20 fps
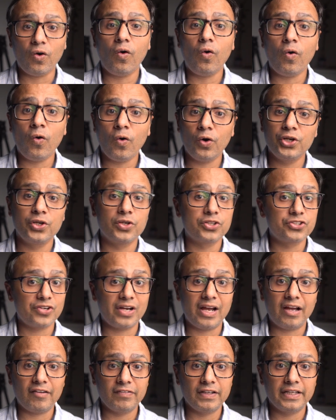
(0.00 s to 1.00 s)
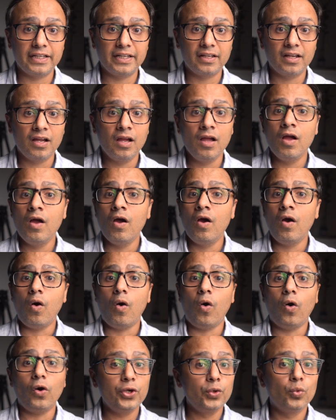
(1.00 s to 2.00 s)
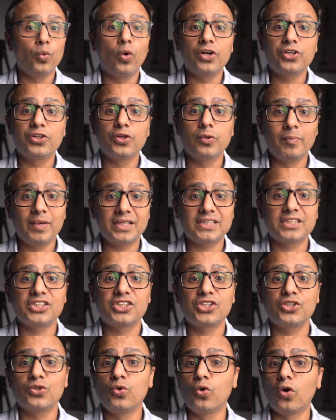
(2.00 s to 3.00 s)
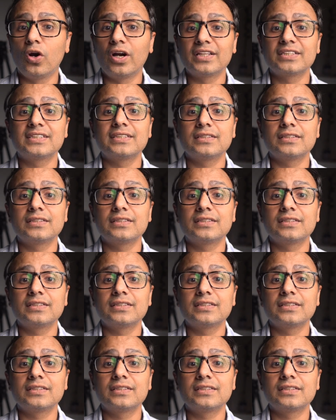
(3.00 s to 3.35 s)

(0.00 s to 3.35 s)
or you're traveling, or you want your message to go